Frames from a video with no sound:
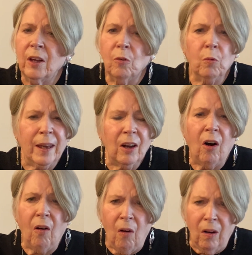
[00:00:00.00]
We
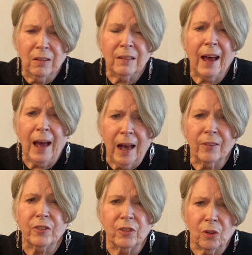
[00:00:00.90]
all have
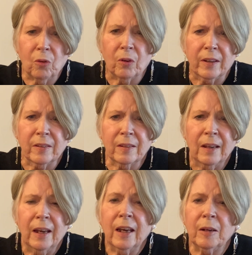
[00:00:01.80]
stories,
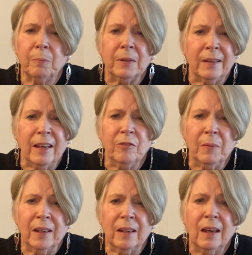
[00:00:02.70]
and believe
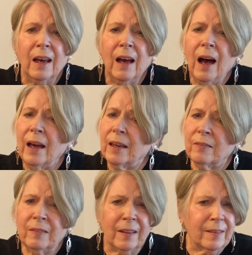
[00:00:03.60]
me,
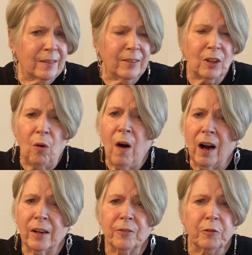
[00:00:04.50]
this is so
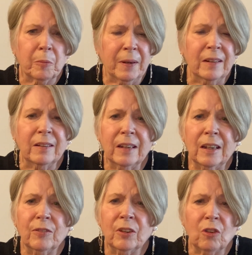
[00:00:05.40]
hard for me to
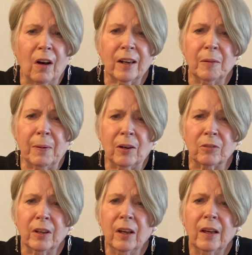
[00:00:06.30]
even talk about
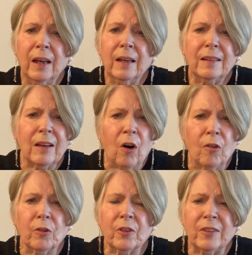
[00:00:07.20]

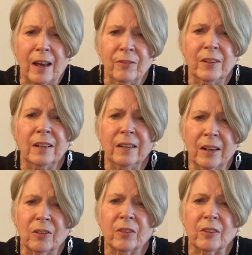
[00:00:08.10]
over 70
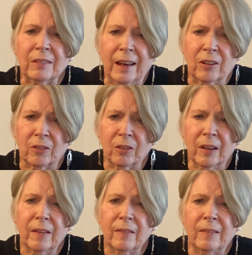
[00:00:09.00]
years later
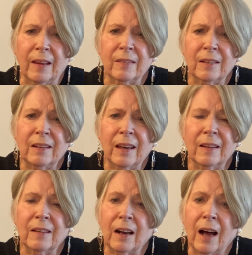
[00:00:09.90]
than the day
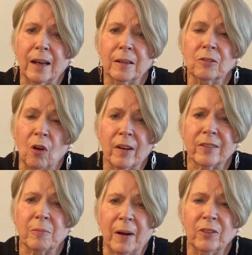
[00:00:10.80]
that I lost
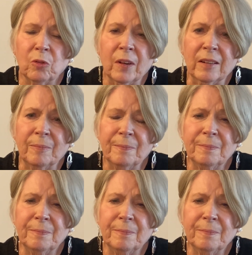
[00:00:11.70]
my twin.